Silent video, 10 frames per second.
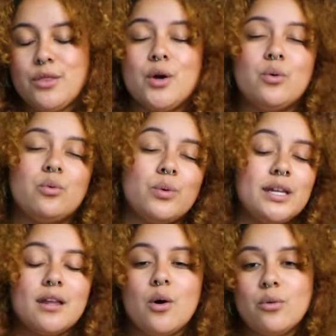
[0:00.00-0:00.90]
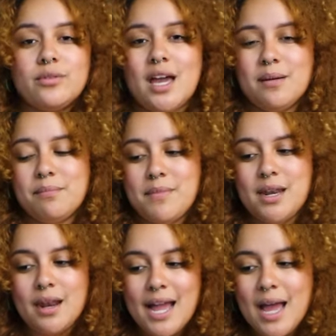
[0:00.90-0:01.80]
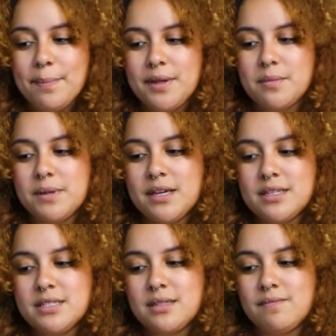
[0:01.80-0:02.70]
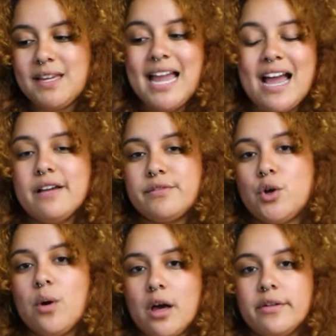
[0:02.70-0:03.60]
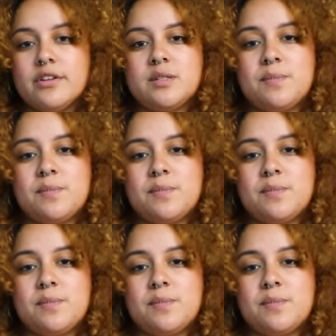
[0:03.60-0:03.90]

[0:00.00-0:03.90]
though we know that may not happen because they have no other